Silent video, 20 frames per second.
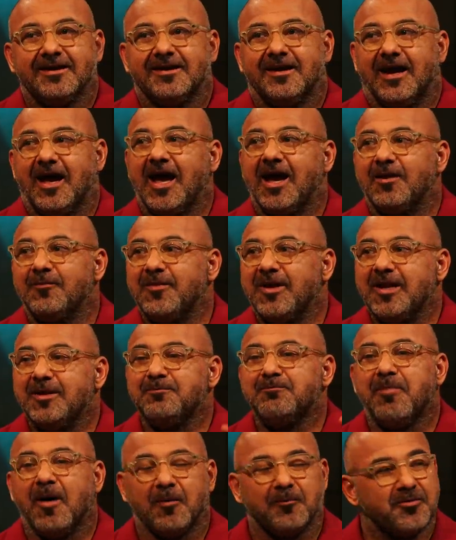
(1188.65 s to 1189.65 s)
uh, how many
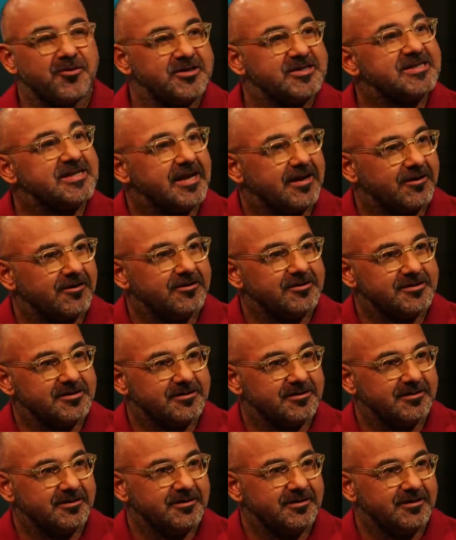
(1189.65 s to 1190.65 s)
bumper
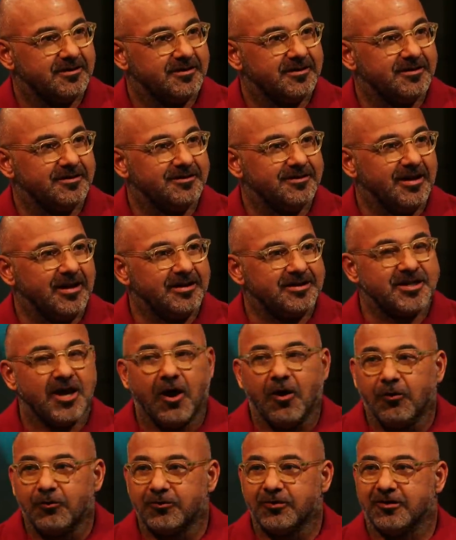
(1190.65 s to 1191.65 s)
stickers Uh,
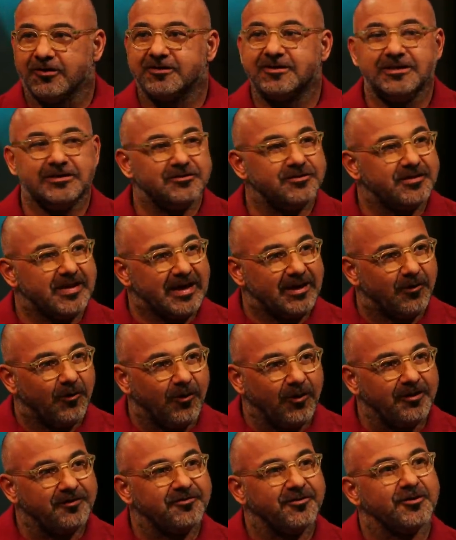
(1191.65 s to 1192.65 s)
total do you think
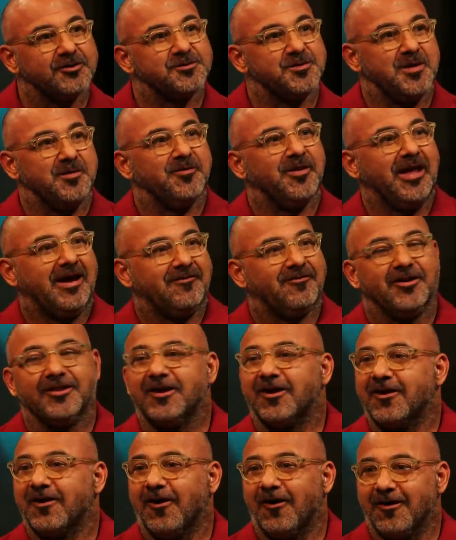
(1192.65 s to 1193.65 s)
all of those people have on
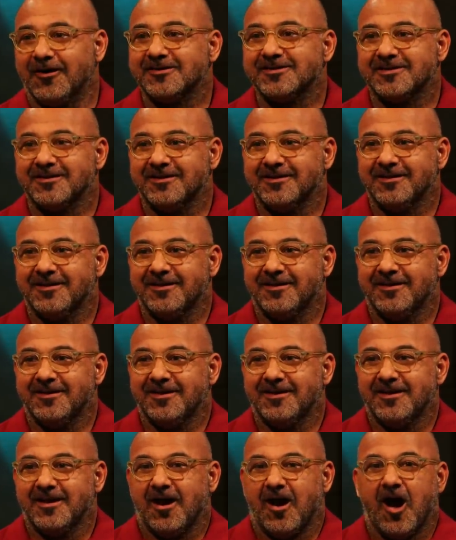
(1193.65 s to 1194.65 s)
their cars? Yeah.
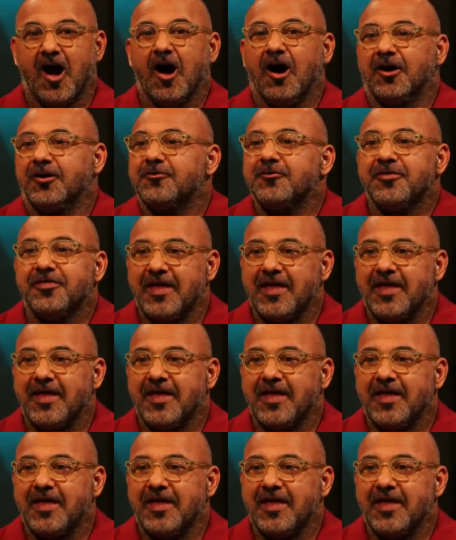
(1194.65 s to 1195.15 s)
one hundred